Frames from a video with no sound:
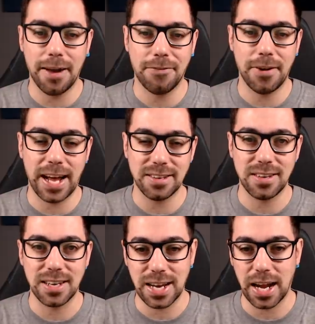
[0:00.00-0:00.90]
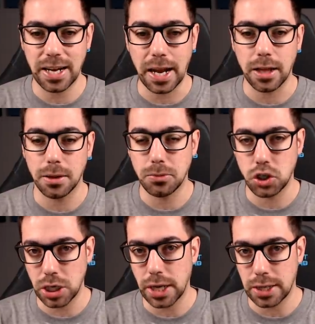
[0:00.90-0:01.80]
FS9
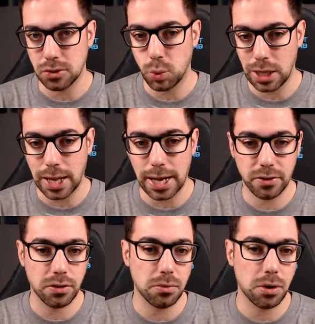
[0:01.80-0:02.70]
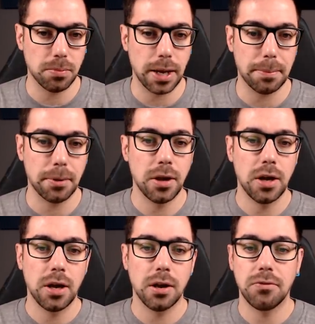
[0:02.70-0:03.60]
LMG as well added to the roadmap.
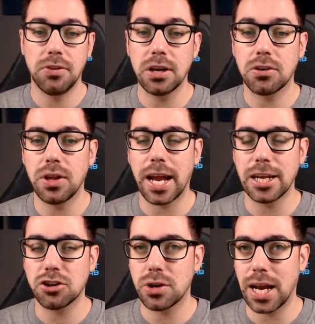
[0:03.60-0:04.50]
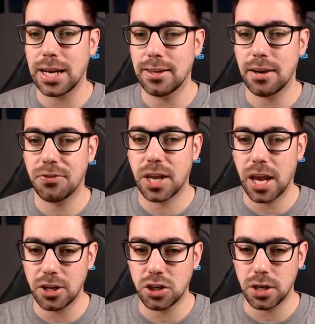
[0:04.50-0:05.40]
Vehicle entry
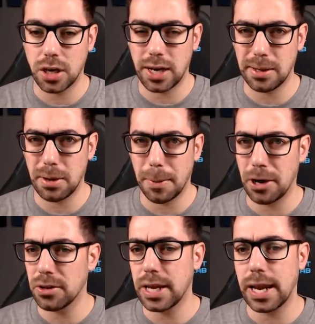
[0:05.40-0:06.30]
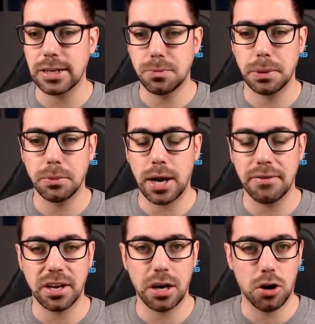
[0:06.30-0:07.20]
identification. Um, apparently, I guess people were
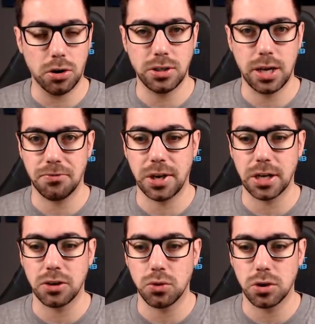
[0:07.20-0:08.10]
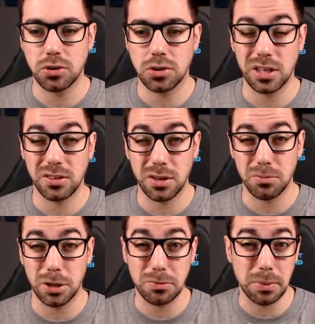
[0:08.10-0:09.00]
having a hard time finding doors on some
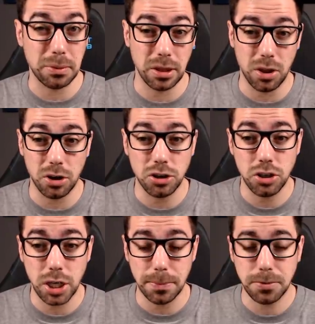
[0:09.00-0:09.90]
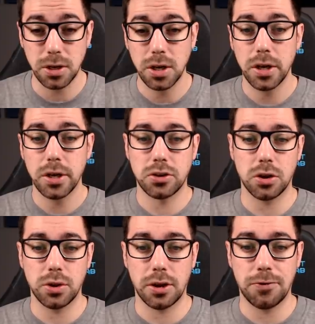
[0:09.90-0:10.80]
ships, maybe the larger ships.
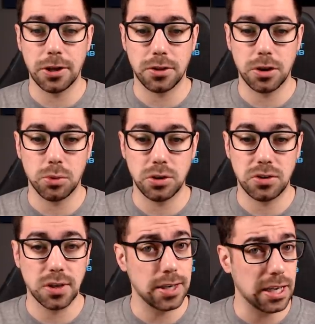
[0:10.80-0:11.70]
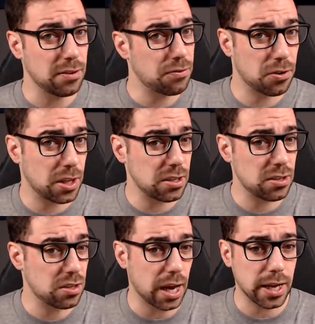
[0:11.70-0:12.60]
So they felt there was a need for
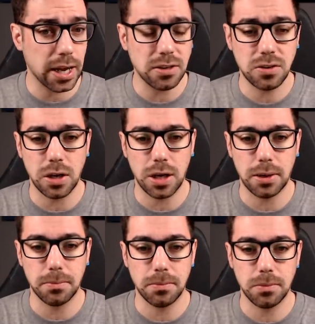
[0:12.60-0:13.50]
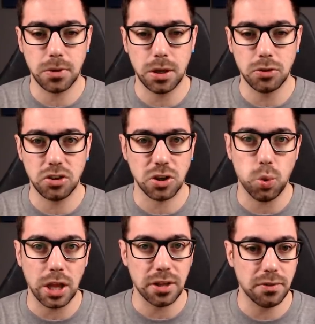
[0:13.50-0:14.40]
this, I guess. Um, you know, just a
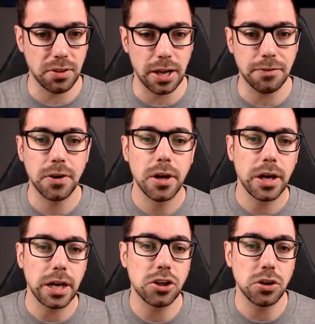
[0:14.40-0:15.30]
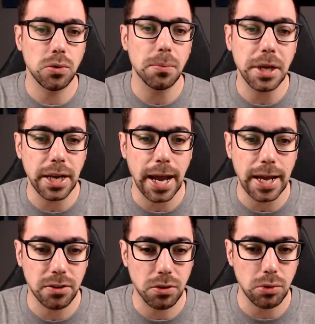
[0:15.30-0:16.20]
quality of life issue being
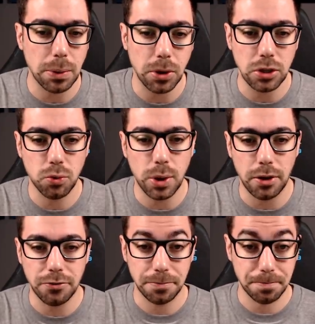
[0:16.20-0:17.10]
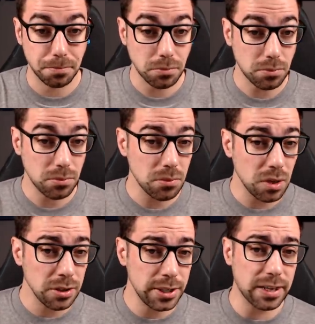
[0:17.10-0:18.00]
added to 3.12.
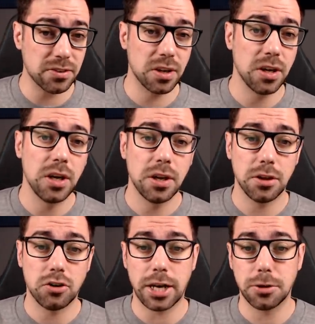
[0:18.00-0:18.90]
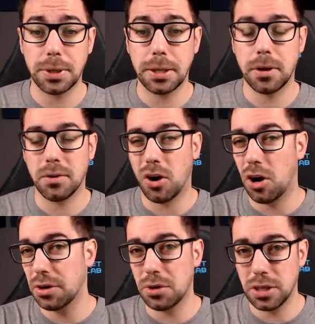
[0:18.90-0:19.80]
Next, the tractor beam,
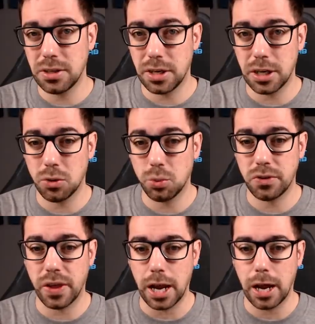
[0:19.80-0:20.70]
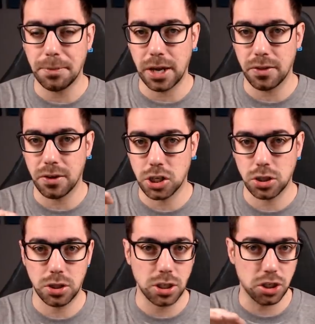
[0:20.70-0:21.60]
all they really did here was they updated the,
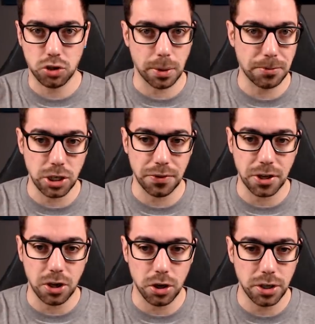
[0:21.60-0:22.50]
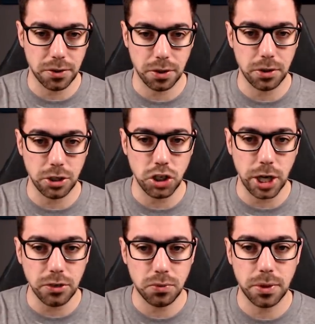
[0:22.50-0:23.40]
the description on the card. Nothing really
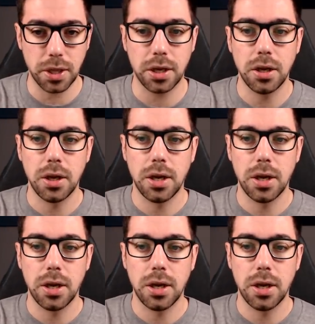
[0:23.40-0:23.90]
changed with it.